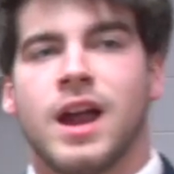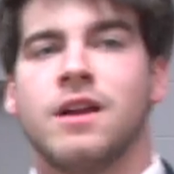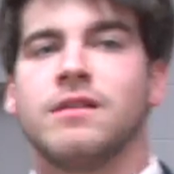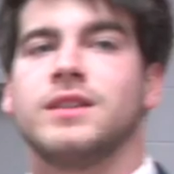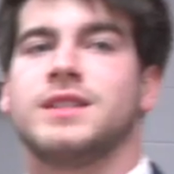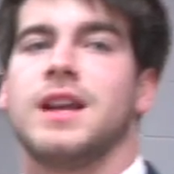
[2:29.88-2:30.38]
Here
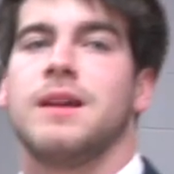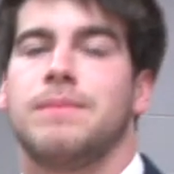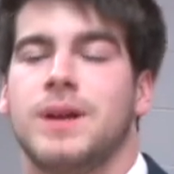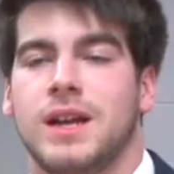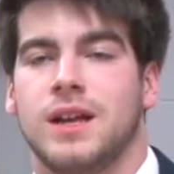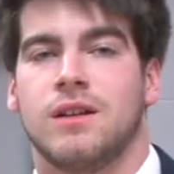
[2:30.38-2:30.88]
in The
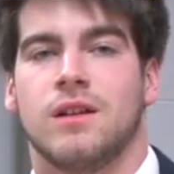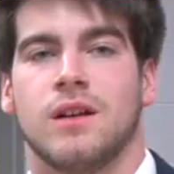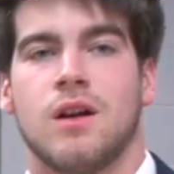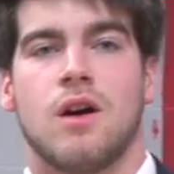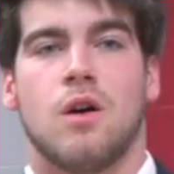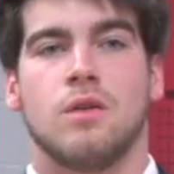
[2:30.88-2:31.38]
Stampede,
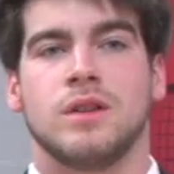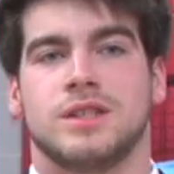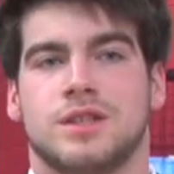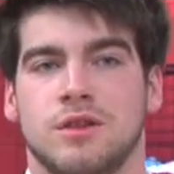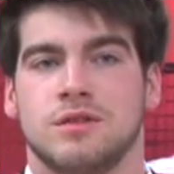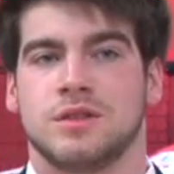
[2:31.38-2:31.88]
only
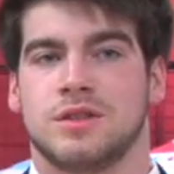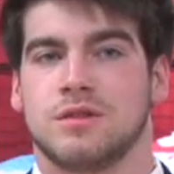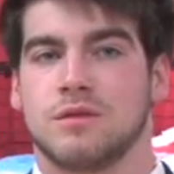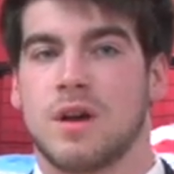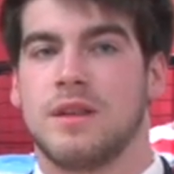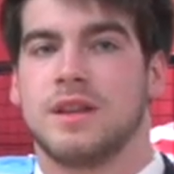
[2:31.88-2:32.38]
students
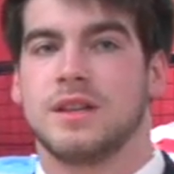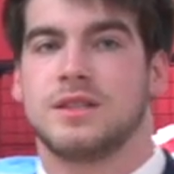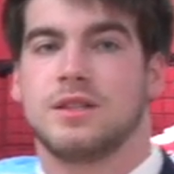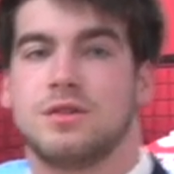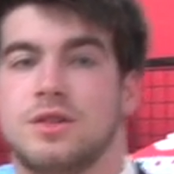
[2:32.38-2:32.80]
run this, so